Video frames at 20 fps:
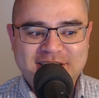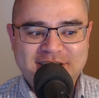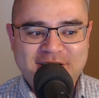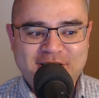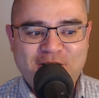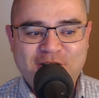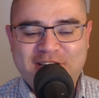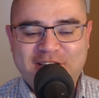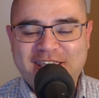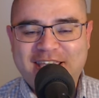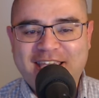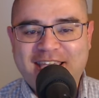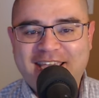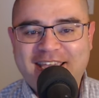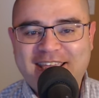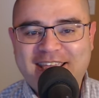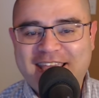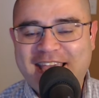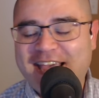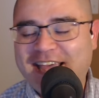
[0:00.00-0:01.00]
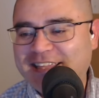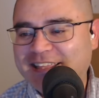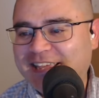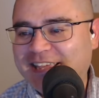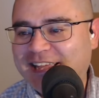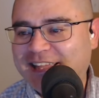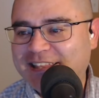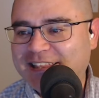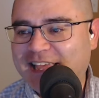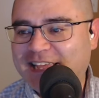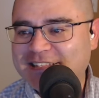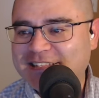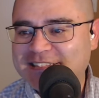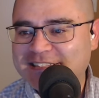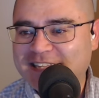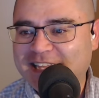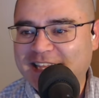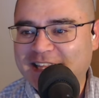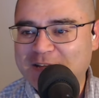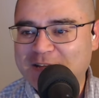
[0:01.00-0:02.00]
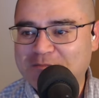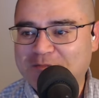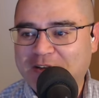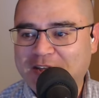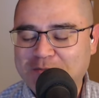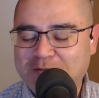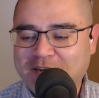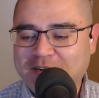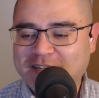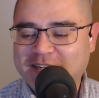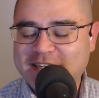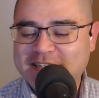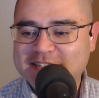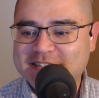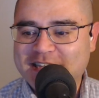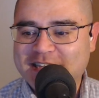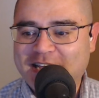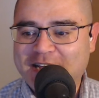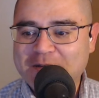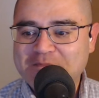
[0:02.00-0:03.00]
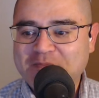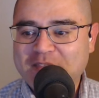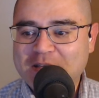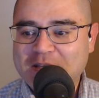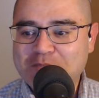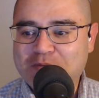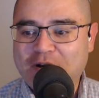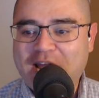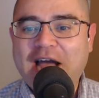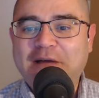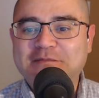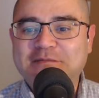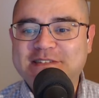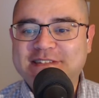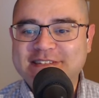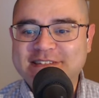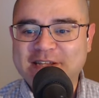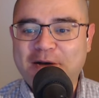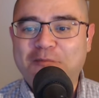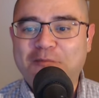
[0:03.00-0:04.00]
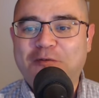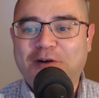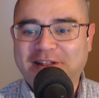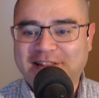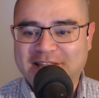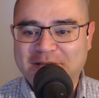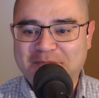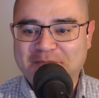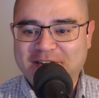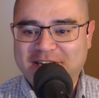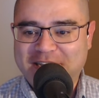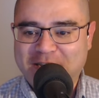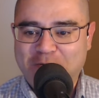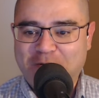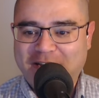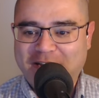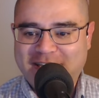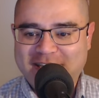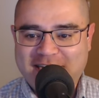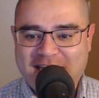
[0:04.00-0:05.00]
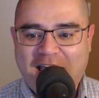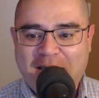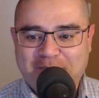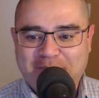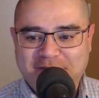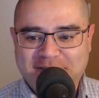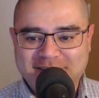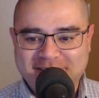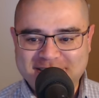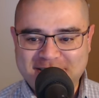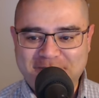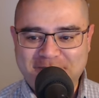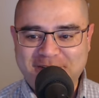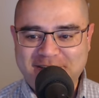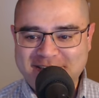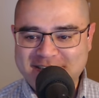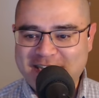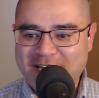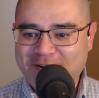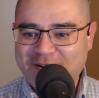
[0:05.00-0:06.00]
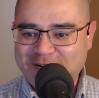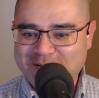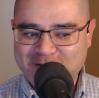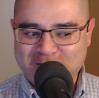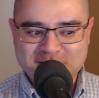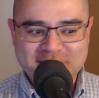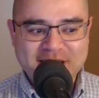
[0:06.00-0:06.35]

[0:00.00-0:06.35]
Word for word: okay, yeah, yeah, that's uh, but but it is uh, perhaps somewhat limiting what can happen to some of these so, characters.